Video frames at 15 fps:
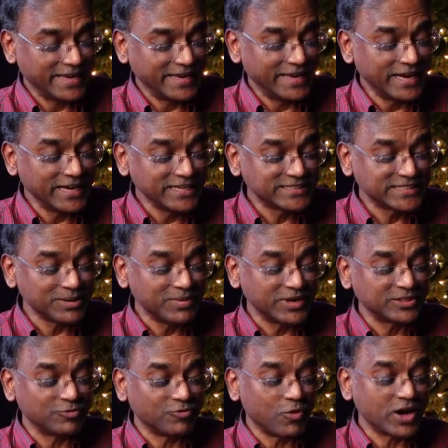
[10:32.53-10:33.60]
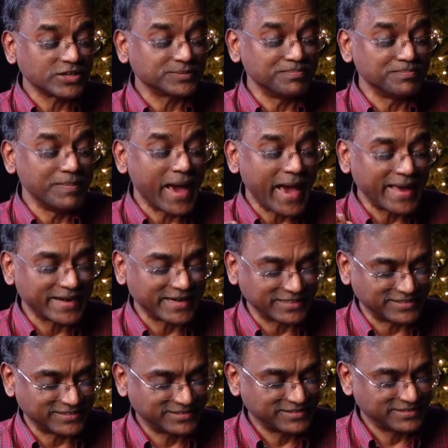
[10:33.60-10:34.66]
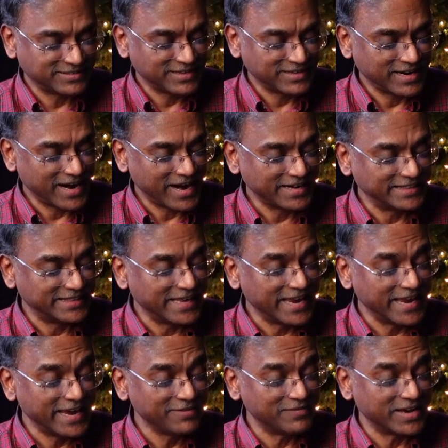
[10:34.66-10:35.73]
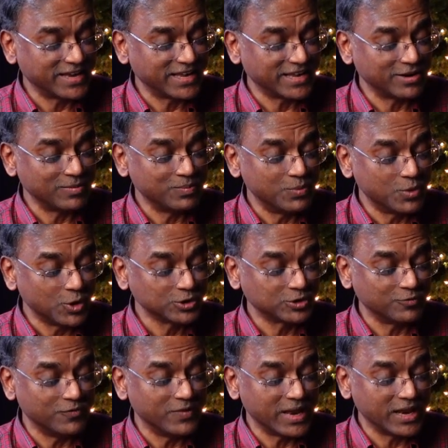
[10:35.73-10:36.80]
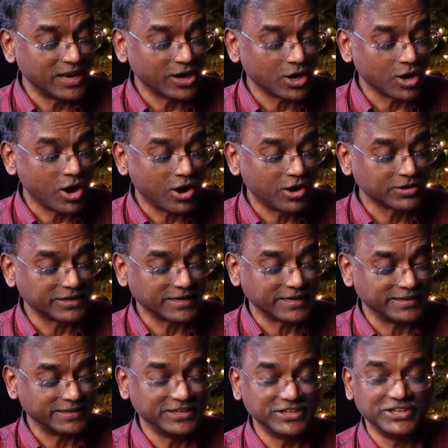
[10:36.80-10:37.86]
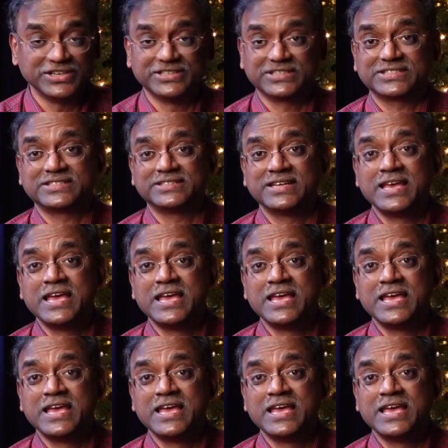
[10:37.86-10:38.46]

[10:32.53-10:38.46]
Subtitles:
Elizabeth was barren, and they were both well along in years.